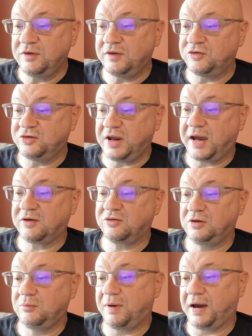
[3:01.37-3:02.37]
to the
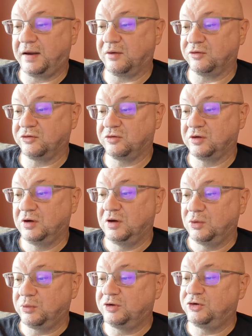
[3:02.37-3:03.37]
Stacks and Piles,
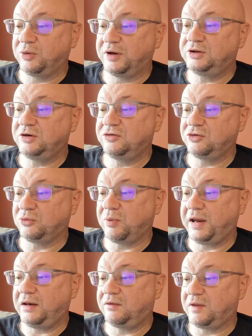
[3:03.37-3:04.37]
where treasures
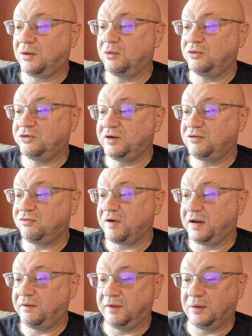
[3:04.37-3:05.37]
await those that
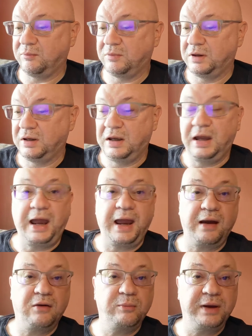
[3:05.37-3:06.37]
find them.
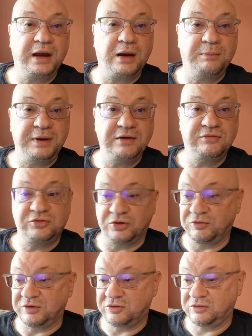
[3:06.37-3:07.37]
How may I be of
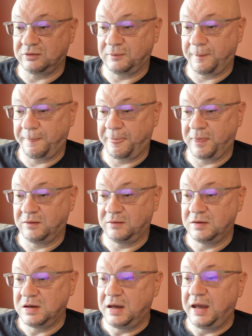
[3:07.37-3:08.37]
service?"
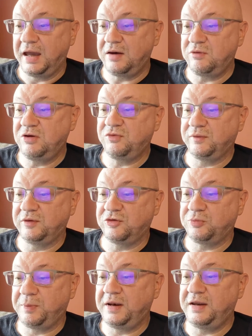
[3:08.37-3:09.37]
"Henry from the
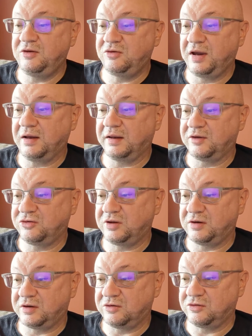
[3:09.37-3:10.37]
Spinning Tail has
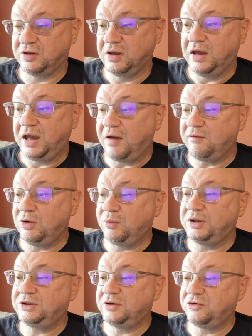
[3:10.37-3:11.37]
sent us, and we
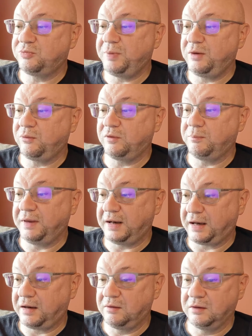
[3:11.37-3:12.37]
wish to speak with
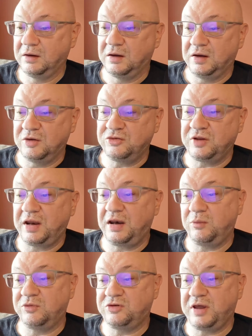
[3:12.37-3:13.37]
Biddy."
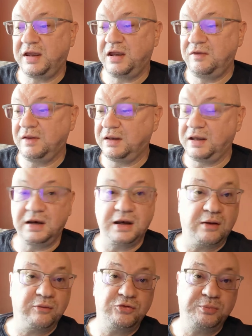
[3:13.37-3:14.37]
Sandy was taking the lead, and
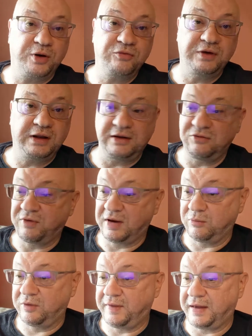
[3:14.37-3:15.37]
I was perfectly
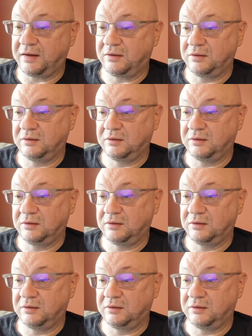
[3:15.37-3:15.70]
fine with that.